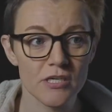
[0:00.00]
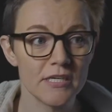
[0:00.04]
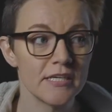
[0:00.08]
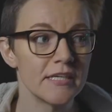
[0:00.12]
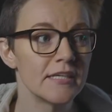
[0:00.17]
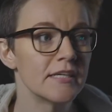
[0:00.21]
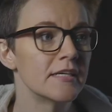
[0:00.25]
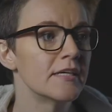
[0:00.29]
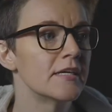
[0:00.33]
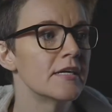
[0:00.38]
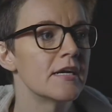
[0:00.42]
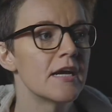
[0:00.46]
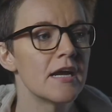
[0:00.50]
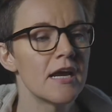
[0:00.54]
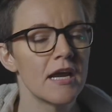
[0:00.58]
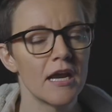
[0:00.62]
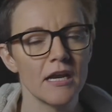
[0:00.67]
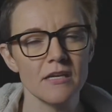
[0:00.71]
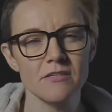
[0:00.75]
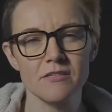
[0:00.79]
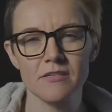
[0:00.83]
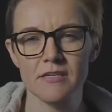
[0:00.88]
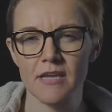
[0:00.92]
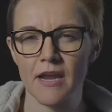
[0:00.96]
I
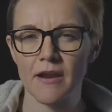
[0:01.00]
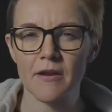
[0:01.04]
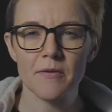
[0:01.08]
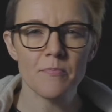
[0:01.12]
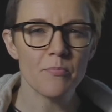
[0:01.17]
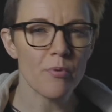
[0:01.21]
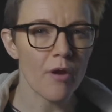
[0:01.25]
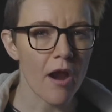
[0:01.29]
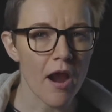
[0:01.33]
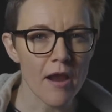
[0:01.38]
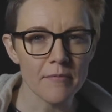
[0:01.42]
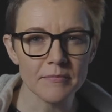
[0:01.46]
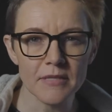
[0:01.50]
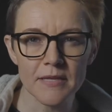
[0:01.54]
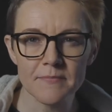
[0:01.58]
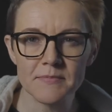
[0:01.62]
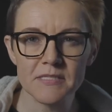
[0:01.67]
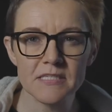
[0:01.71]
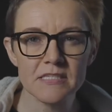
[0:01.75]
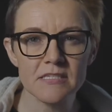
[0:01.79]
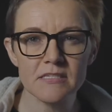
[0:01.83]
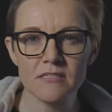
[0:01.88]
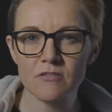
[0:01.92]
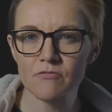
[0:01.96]
also carried prime
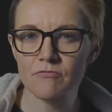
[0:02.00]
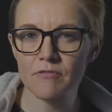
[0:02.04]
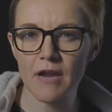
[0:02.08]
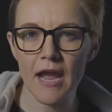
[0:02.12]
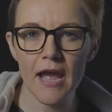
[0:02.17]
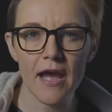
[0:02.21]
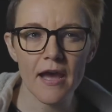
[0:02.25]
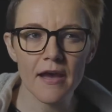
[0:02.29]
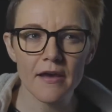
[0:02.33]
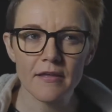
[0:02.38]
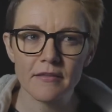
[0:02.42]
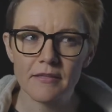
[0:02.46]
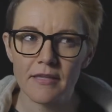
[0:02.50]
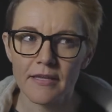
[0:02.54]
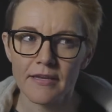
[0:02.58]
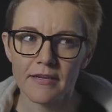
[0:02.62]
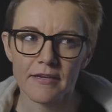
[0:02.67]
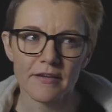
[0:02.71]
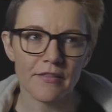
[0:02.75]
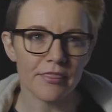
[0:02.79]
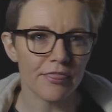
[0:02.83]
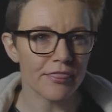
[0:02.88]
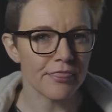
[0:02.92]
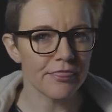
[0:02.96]
lenses around,
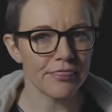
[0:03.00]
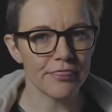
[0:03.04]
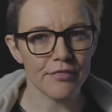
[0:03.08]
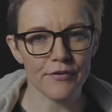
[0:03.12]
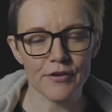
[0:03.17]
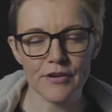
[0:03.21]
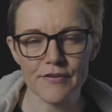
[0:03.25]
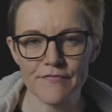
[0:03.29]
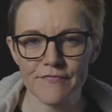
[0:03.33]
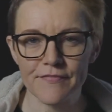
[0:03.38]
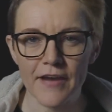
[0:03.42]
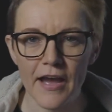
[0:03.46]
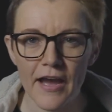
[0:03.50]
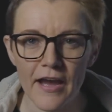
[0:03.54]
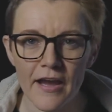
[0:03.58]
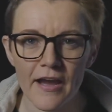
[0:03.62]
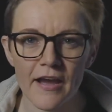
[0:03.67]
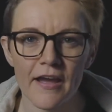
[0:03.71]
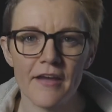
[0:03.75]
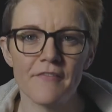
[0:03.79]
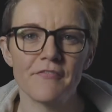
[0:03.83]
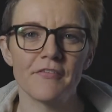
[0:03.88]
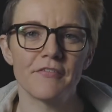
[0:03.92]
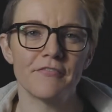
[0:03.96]
like a
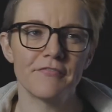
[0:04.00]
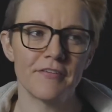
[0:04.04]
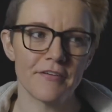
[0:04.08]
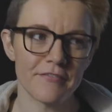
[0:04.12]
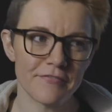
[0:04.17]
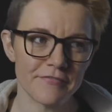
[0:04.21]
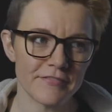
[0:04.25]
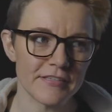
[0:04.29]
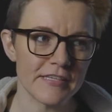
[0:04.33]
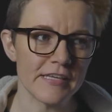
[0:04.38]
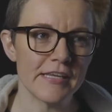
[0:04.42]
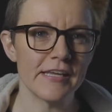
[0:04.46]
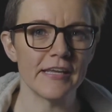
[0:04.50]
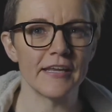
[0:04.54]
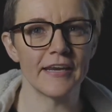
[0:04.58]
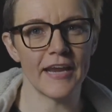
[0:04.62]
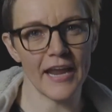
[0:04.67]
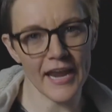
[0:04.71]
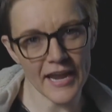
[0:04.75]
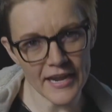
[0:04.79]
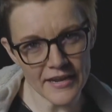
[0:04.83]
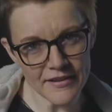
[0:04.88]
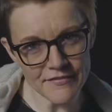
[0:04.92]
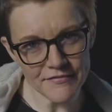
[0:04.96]
35, a 50, and
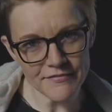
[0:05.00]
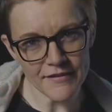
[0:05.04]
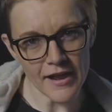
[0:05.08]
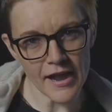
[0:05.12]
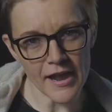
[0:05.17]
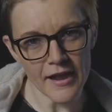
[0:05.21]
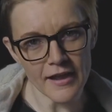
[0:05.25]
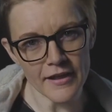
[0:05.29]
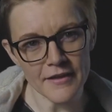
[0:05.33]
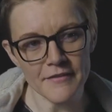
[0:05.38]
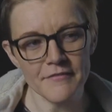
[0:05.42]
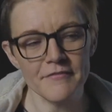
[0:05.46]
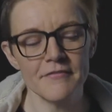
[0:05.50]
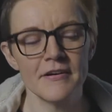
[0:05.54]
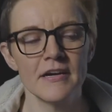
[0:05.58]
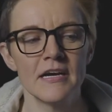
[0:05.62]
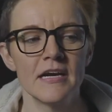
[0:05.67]
85.